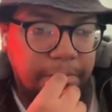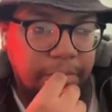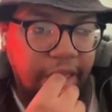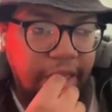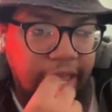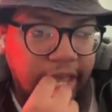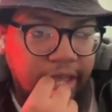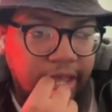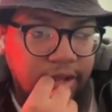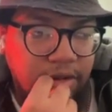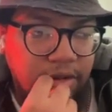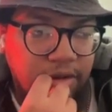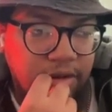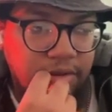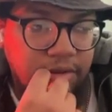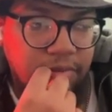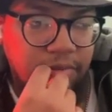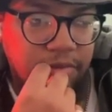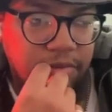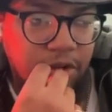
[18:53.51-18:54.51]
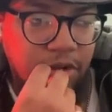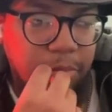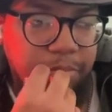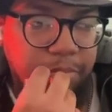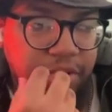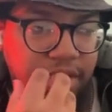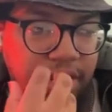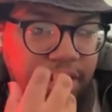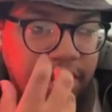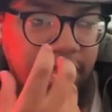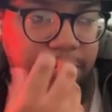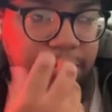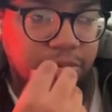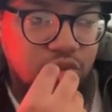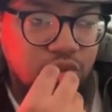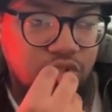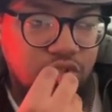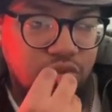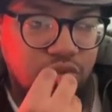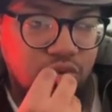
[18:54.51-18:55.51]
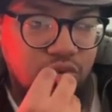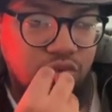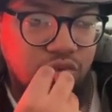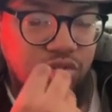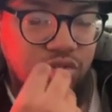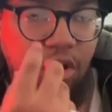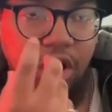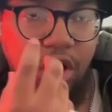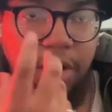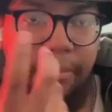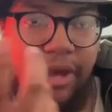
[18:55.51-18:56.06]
and being able to talk